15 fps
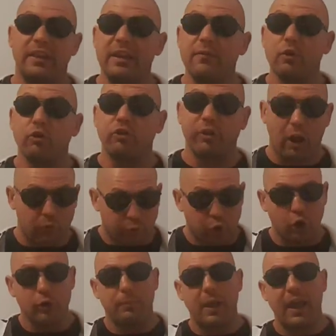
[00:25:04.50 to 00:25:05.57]
Give
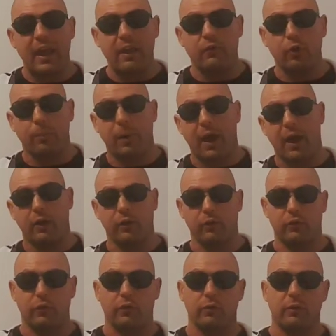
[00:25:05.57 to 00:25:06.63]
yourself good behavior
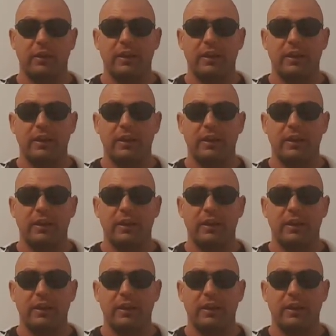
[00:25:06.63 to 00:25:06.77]
patterns.